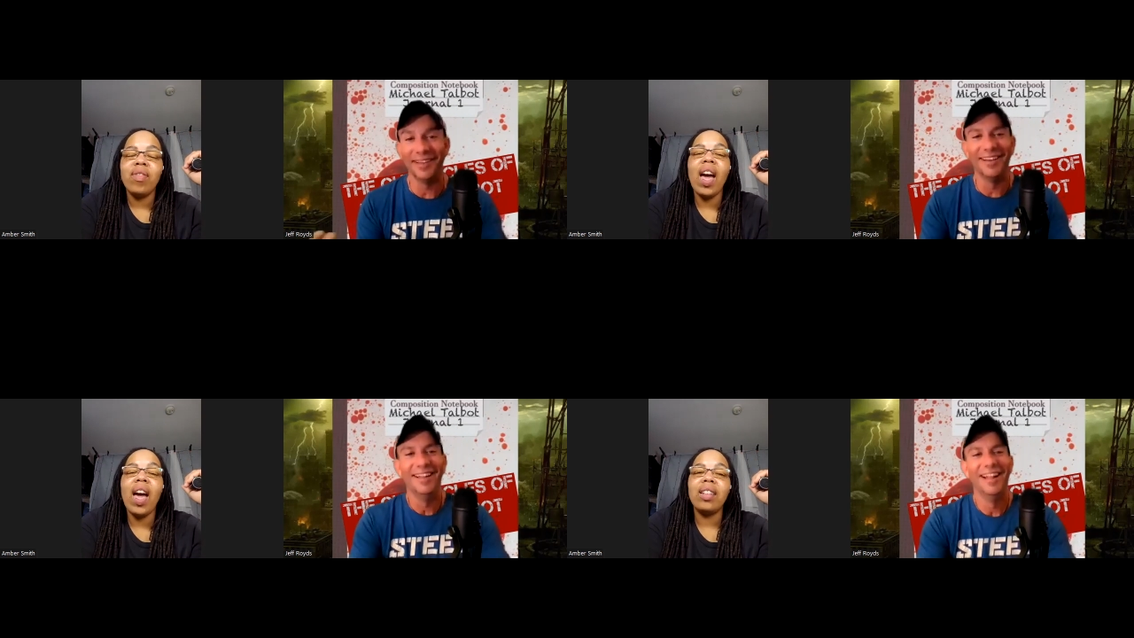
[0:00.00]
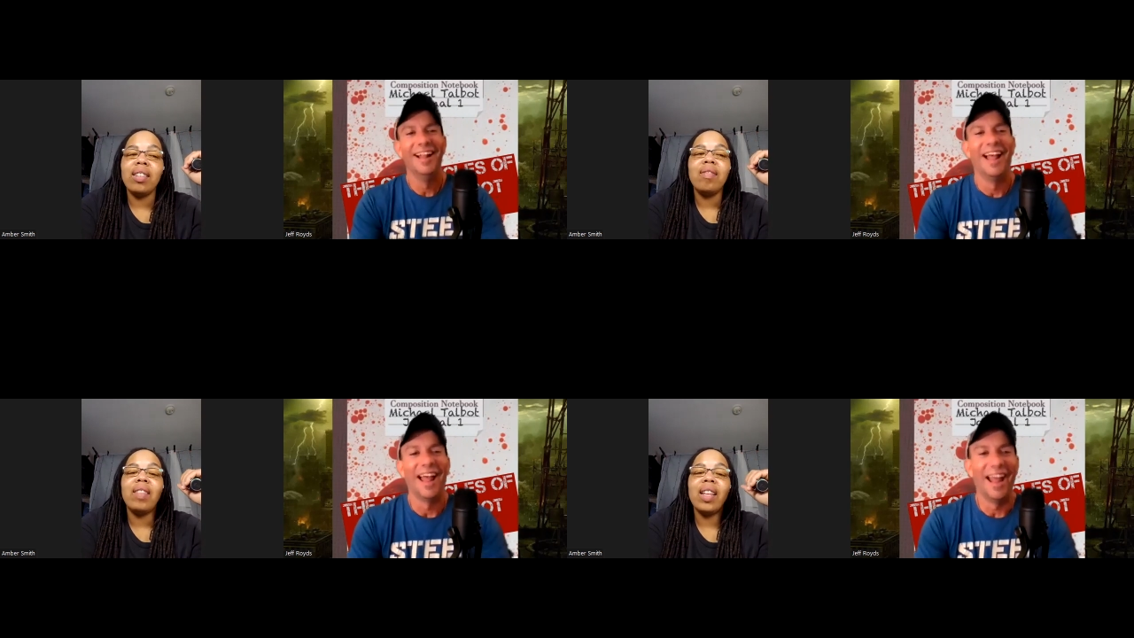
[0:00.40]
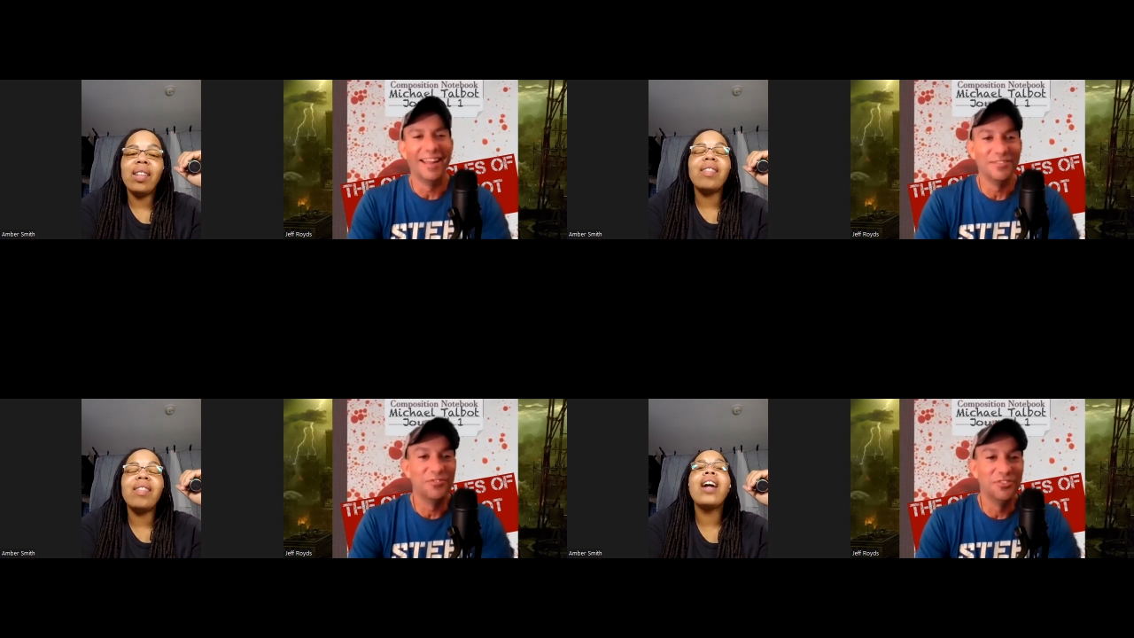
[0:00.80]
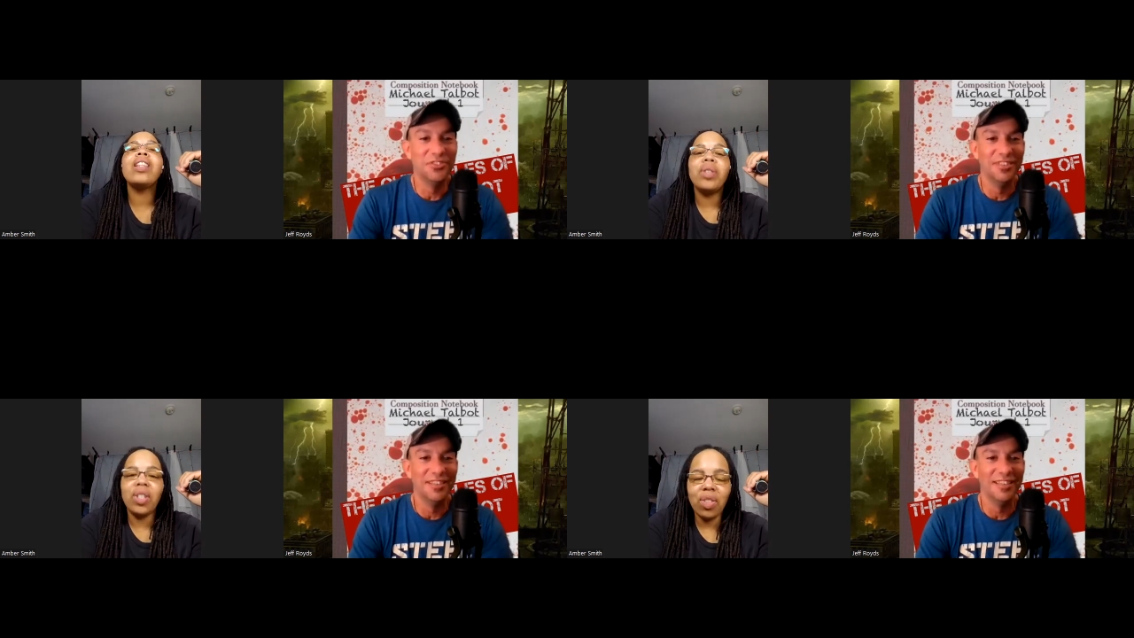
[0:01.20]
Speaker 1: facts that's
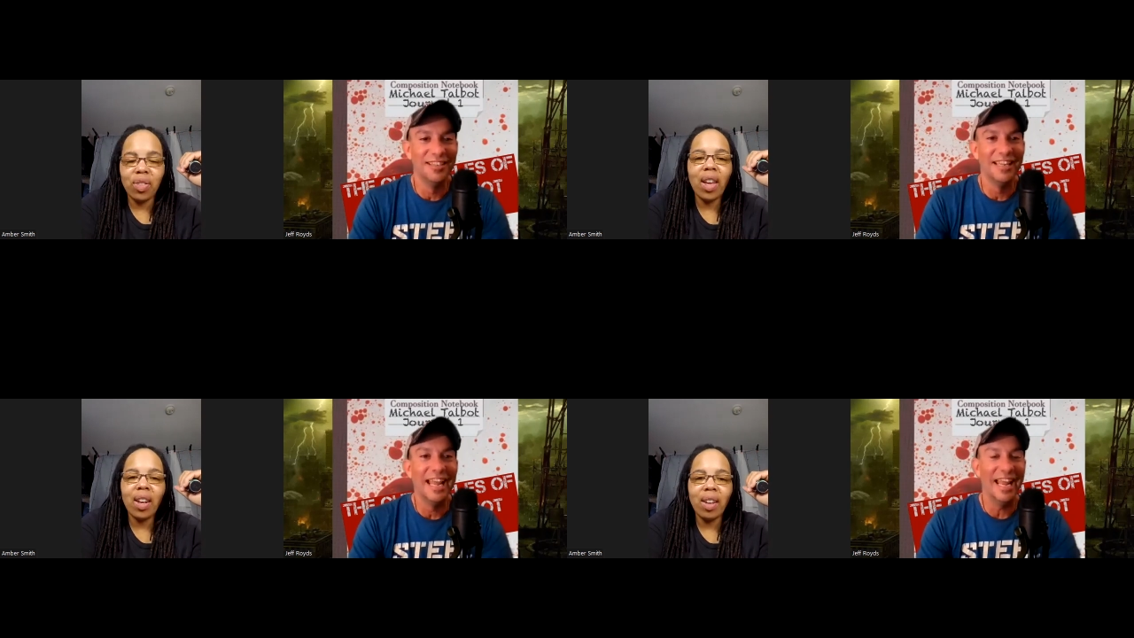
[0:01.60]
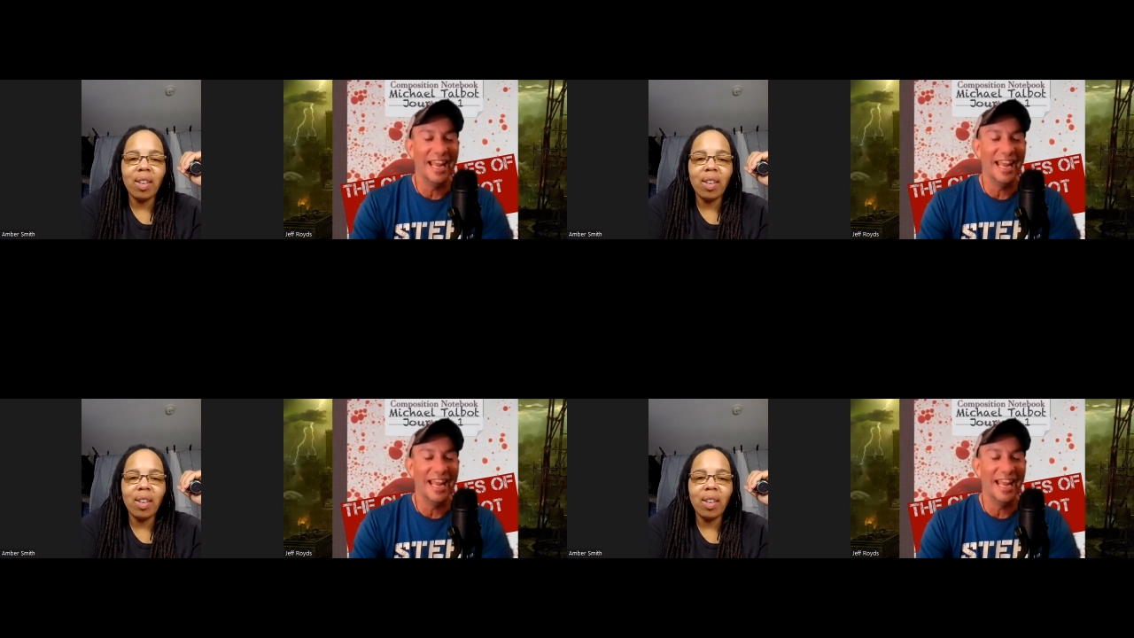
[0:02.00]
exactly what she's trying to